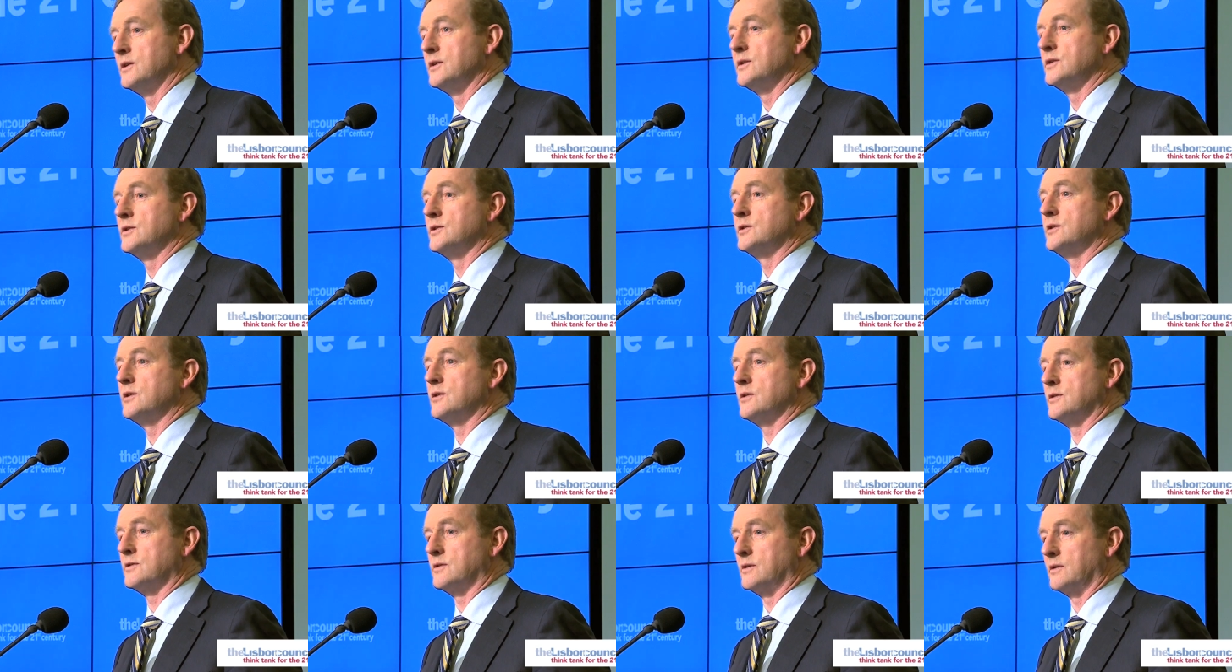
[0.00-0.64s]

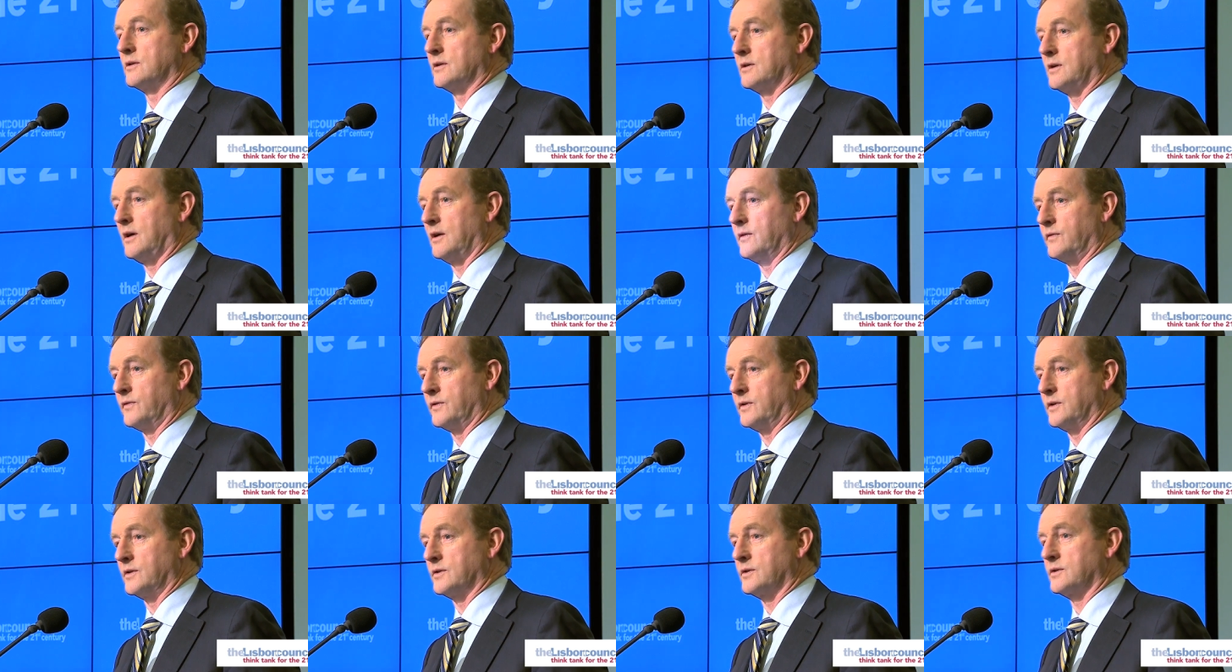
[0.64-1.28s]
citizen
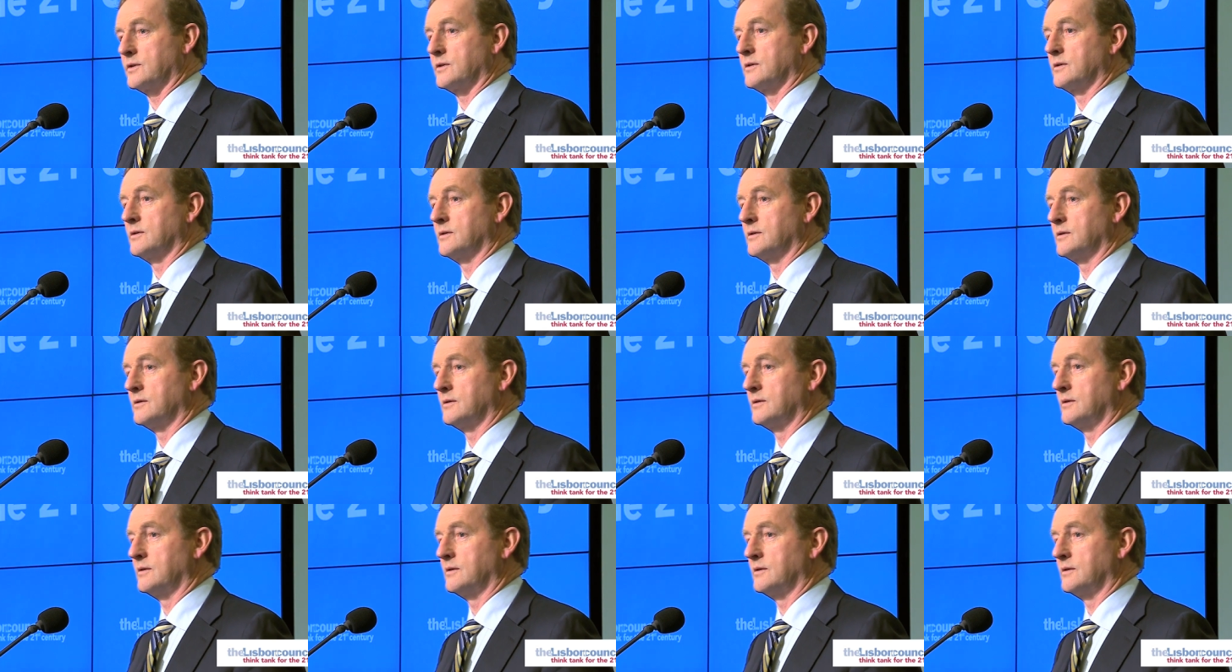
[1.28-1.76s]
confidence.